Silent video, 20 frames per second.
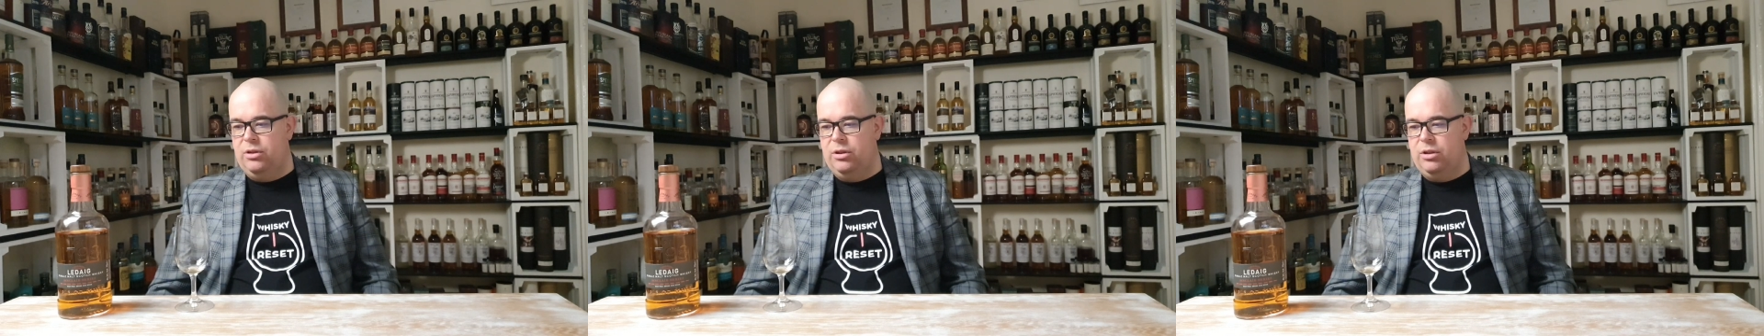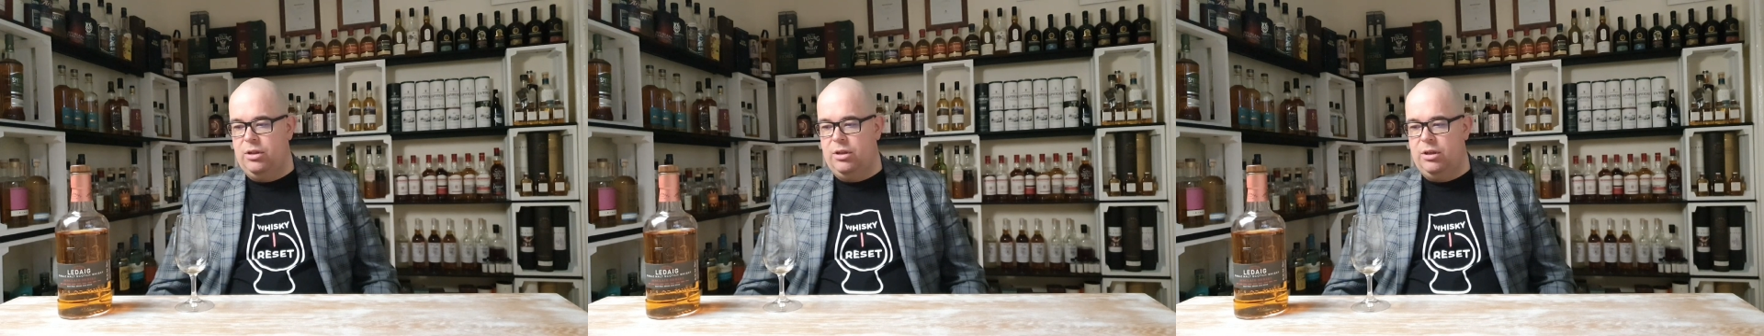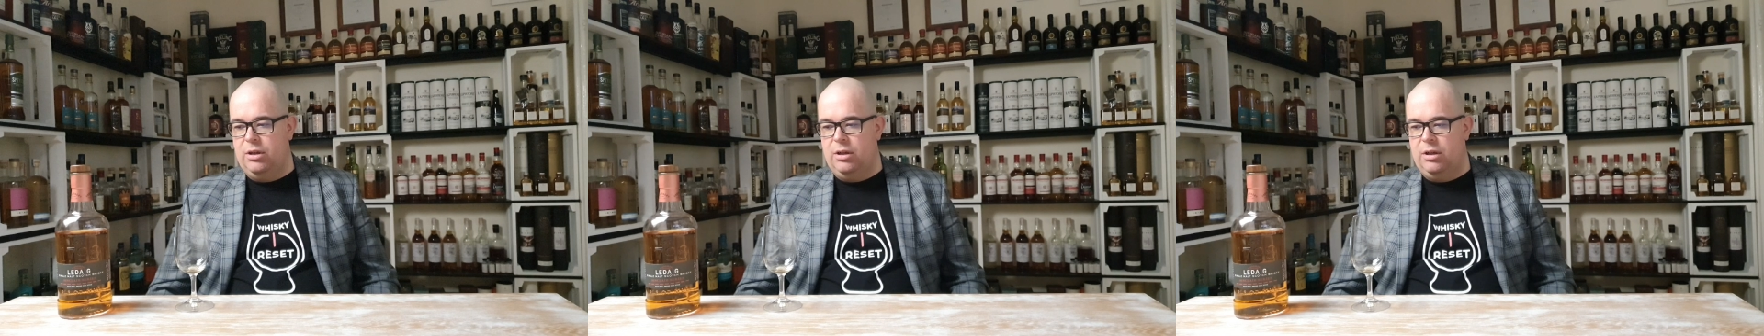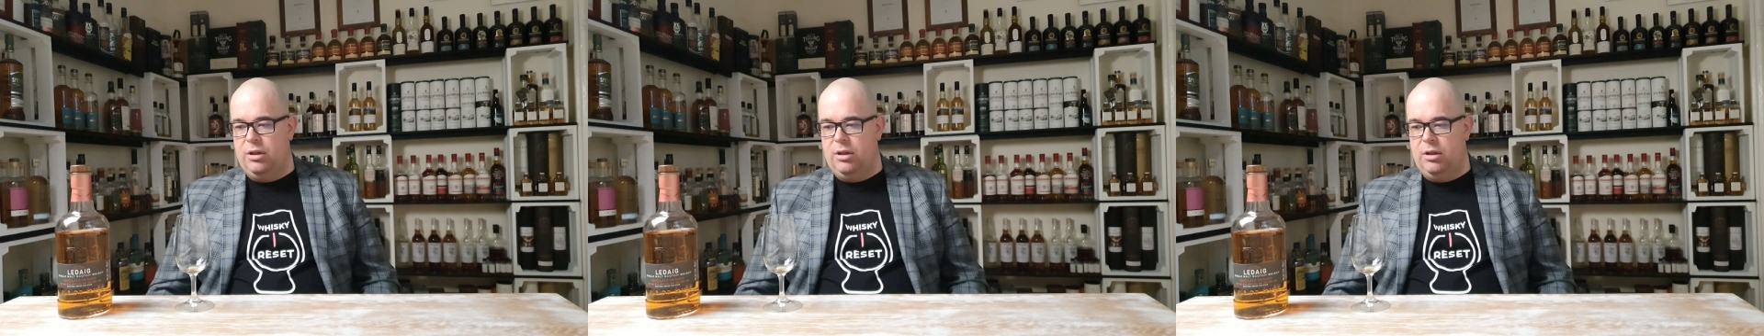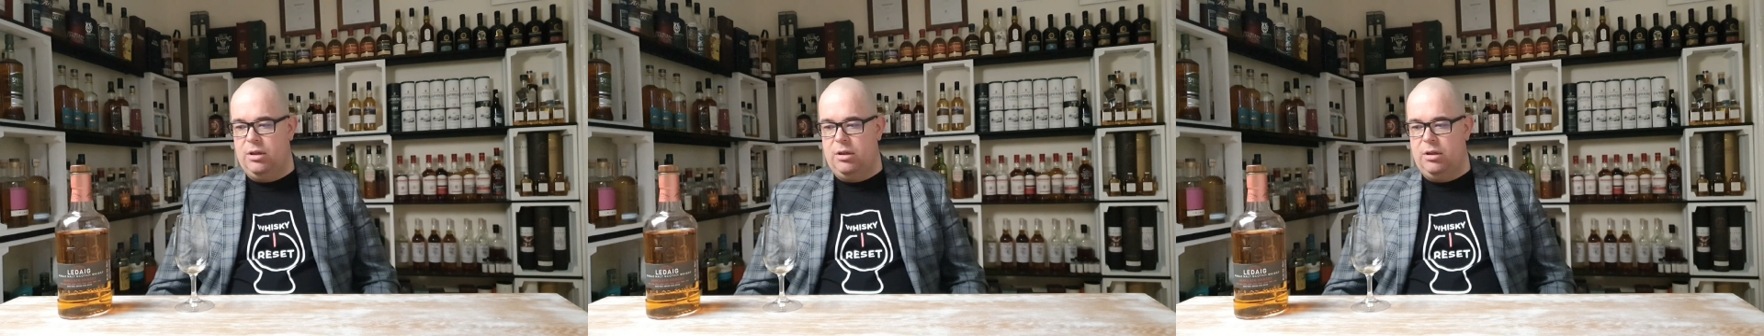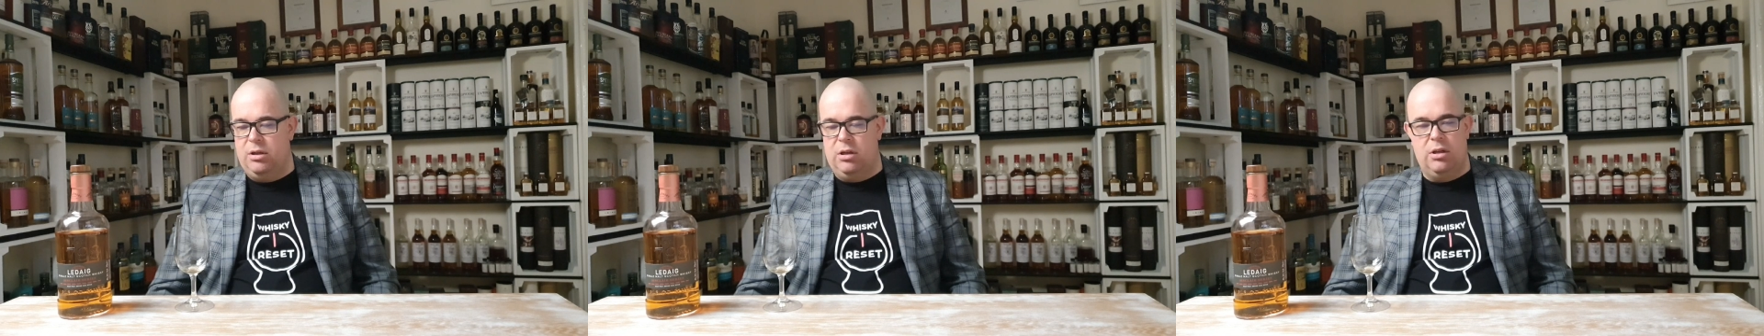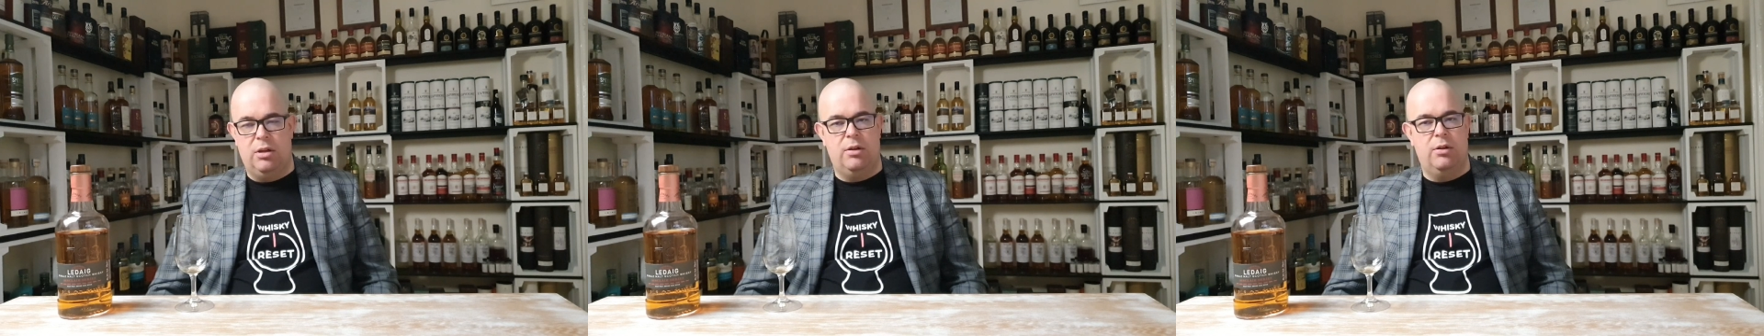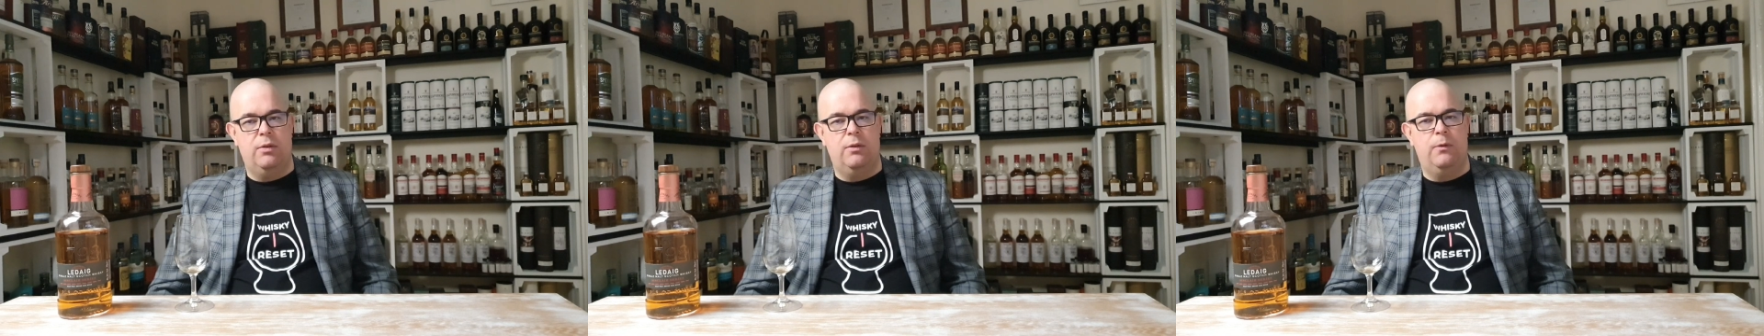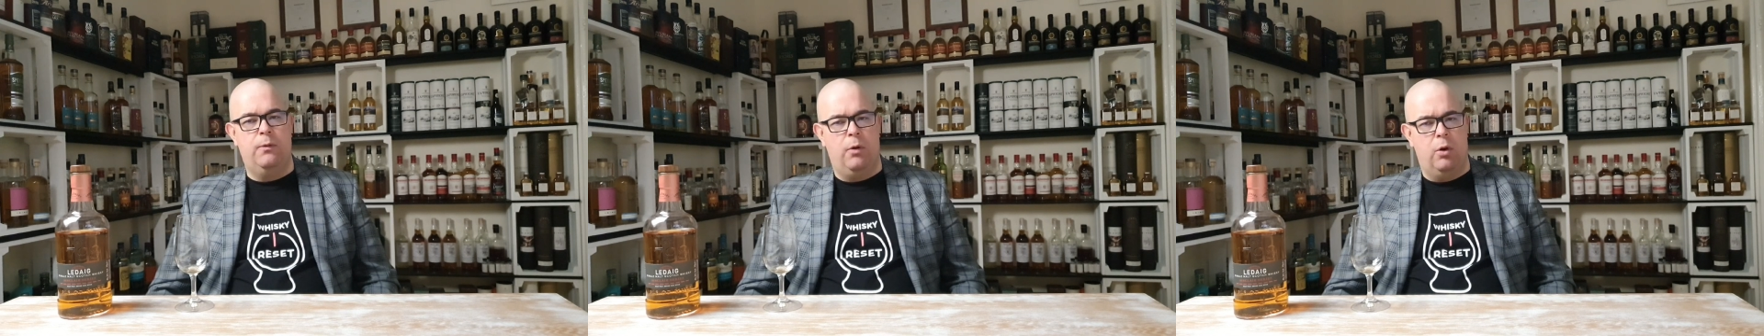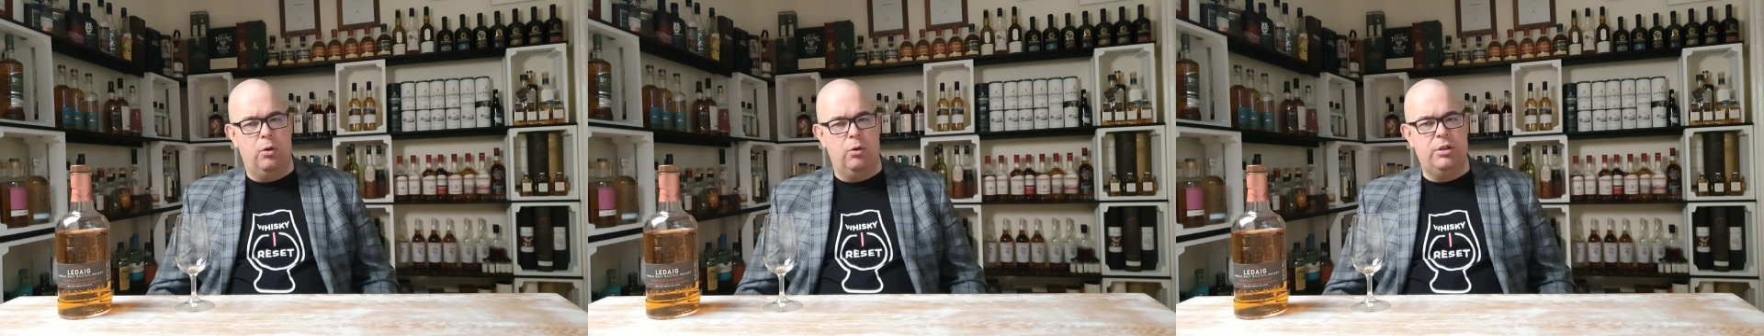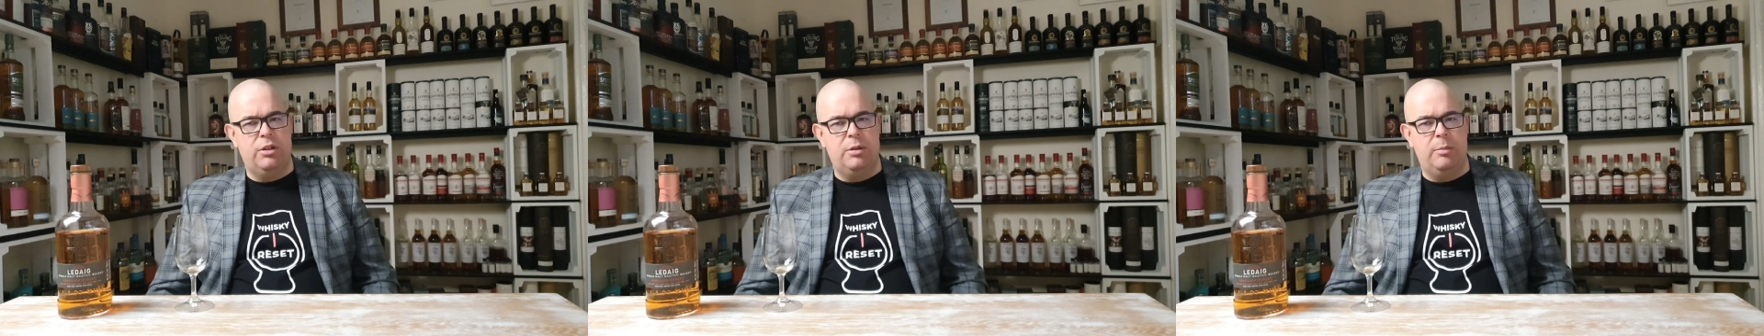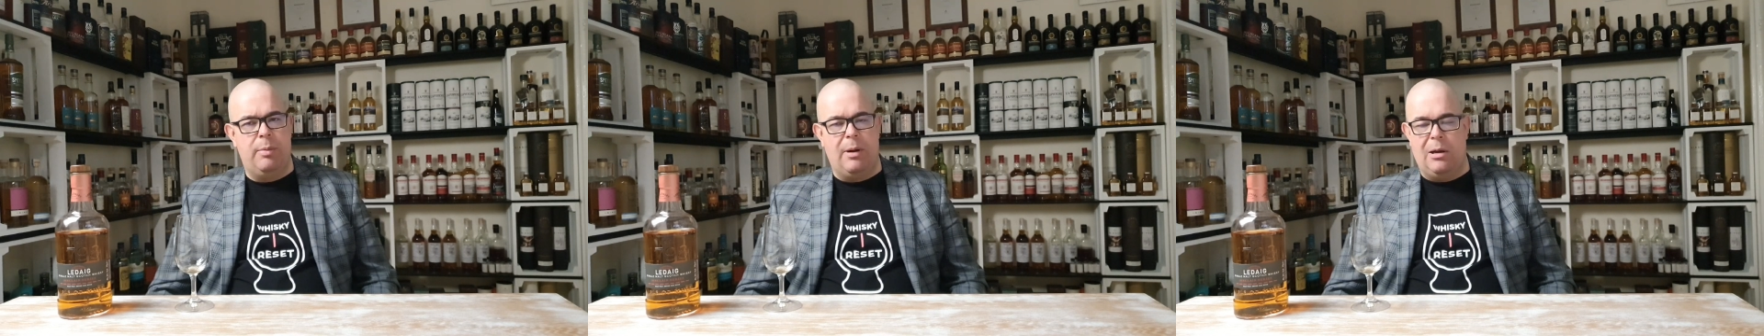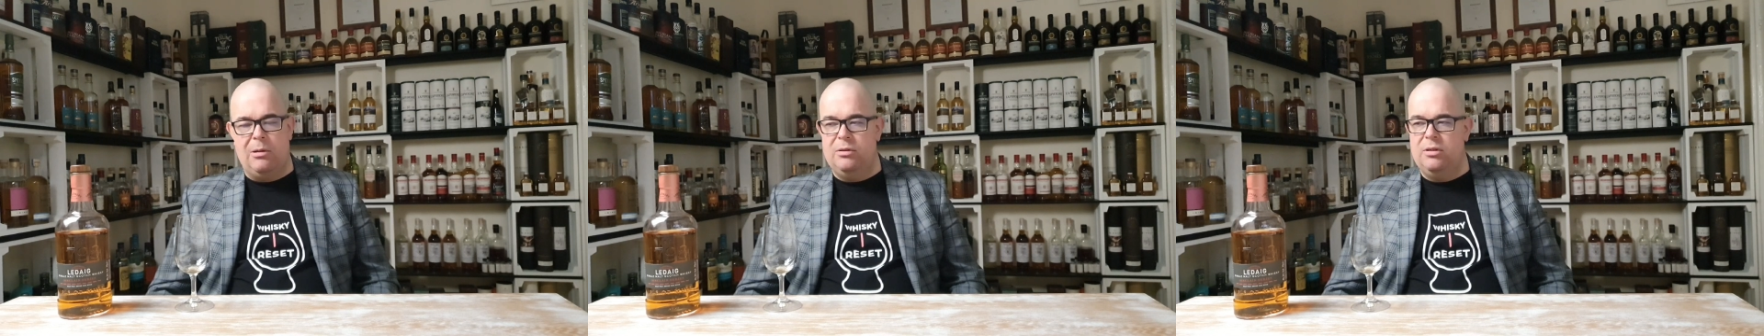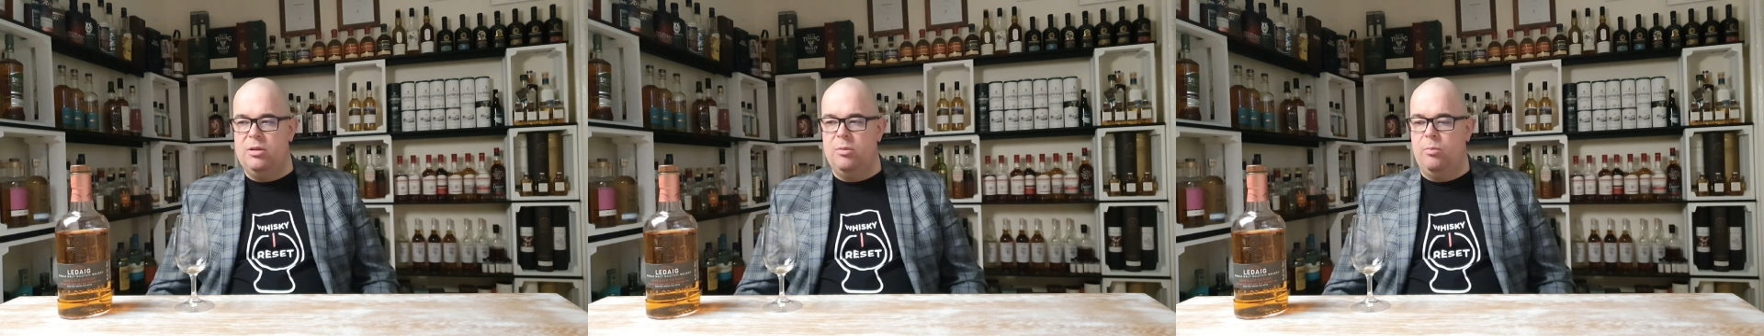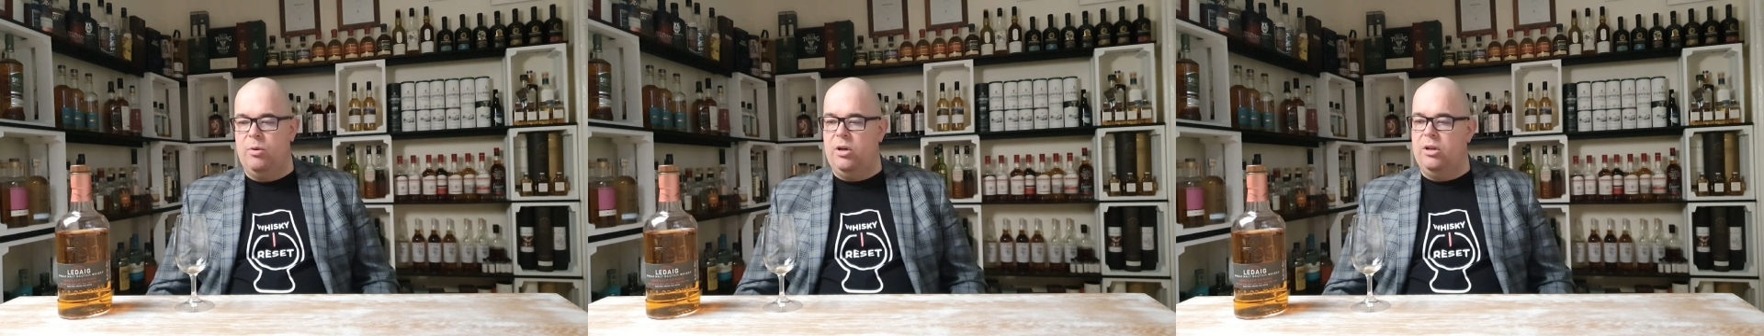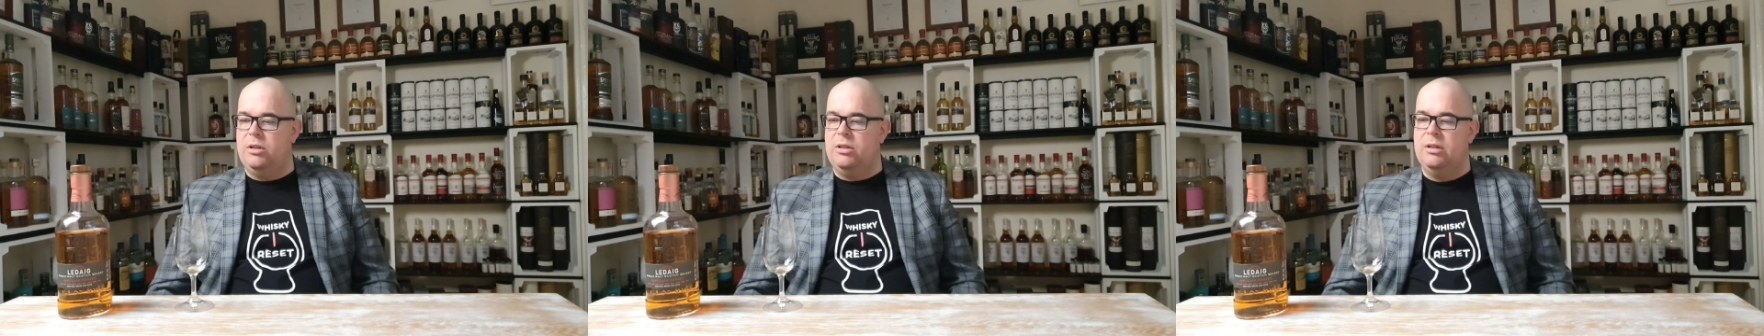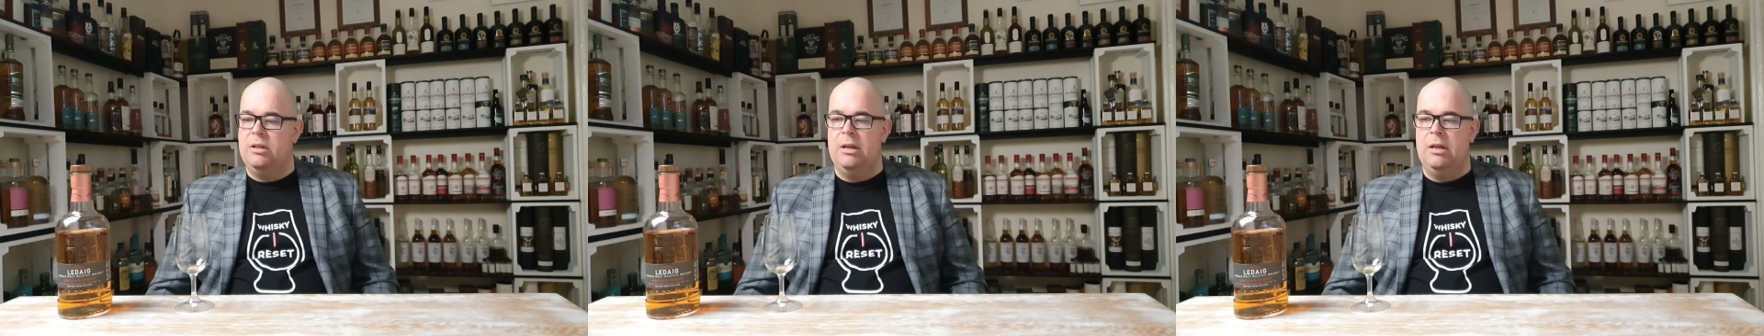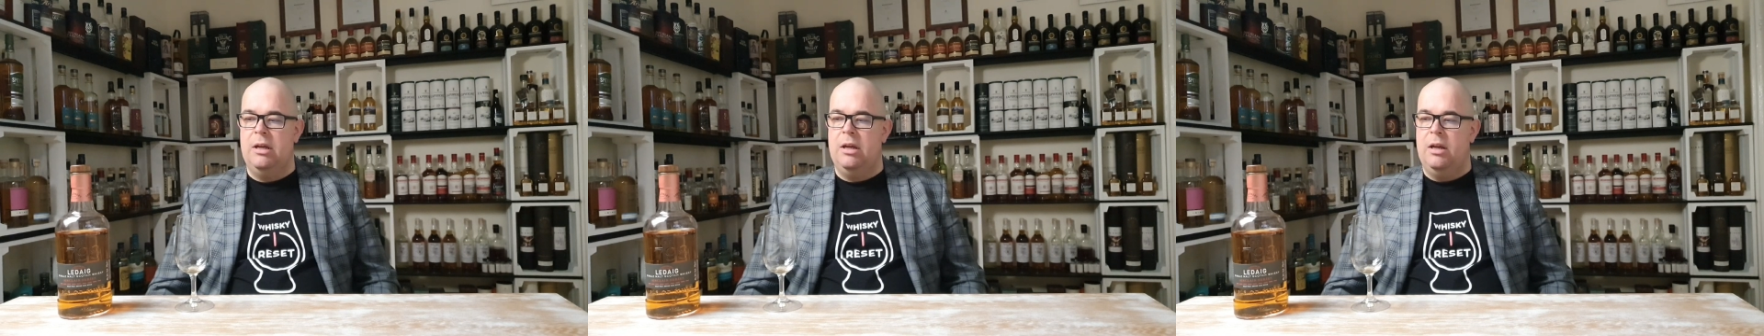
£40. But